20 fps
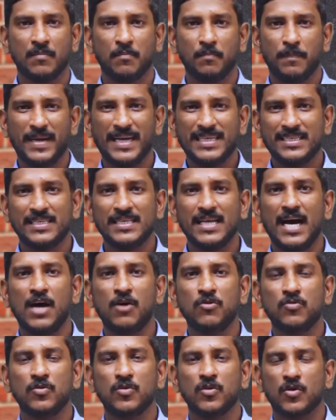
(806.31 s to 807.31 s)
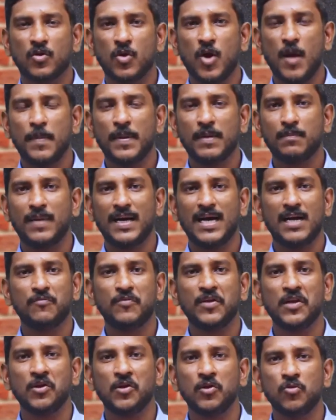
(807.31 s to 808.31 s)
But now Robert
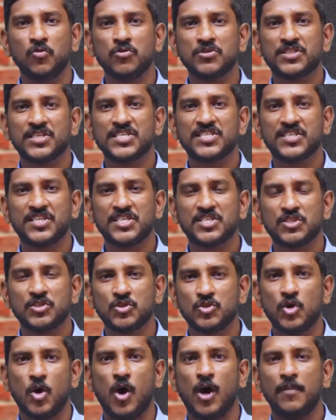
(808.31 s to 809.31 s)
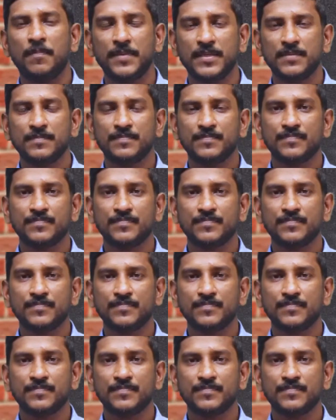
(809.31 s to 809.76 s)
Baldwin loses his job